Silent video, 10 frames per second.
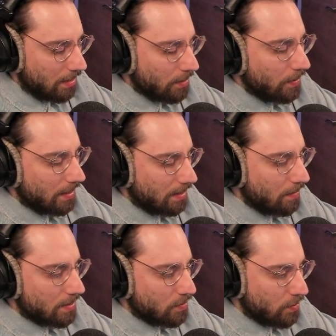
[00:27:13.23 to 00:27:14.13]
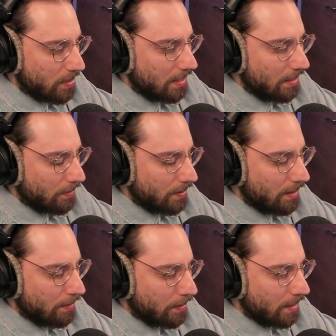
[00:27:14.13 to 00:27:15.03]
week that was really,
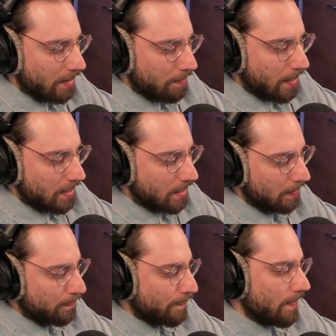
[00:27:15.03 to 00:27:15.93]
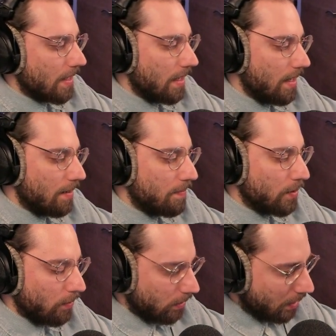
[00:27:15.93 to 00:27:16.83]
really, really amazing.
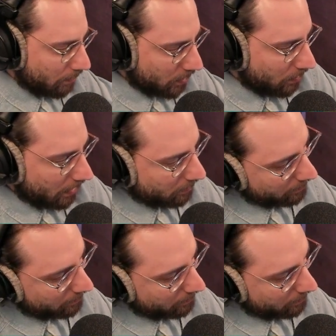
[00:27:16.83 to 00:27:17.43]
But we'll come into that.